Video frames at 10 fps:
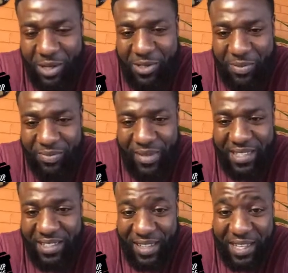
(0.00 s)
That's
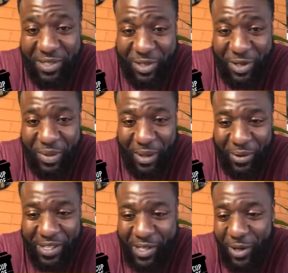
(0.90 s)
awesome. That's a good answer too,
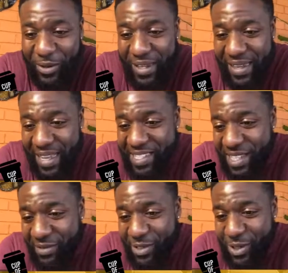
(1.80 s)
by the way. So
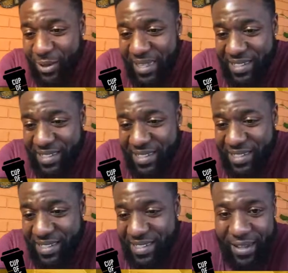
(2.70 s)
it's never too late to
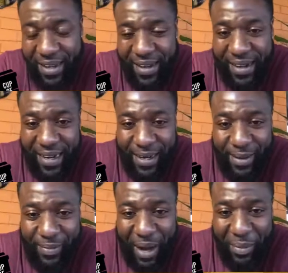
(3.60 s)
start.
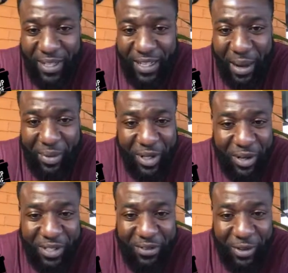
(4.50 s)
I'm
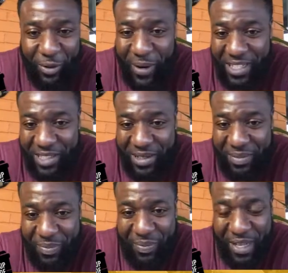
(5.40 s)
gonna go a different
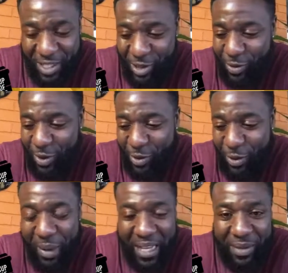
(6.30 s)
direction because you
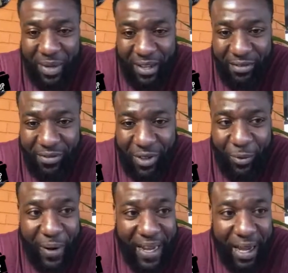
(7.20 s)
reminded me of the
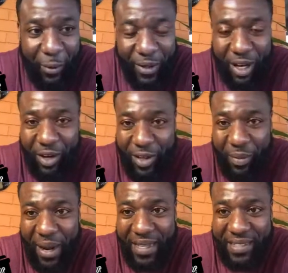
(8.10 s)
rant I went on
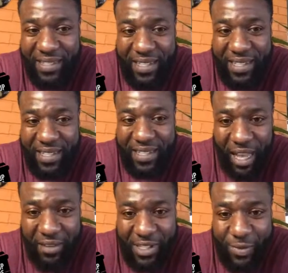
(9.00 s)
my
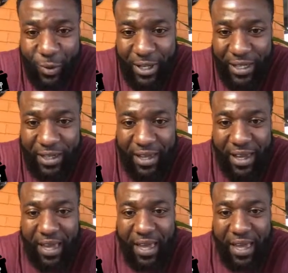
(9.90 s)
TikTok live this morning,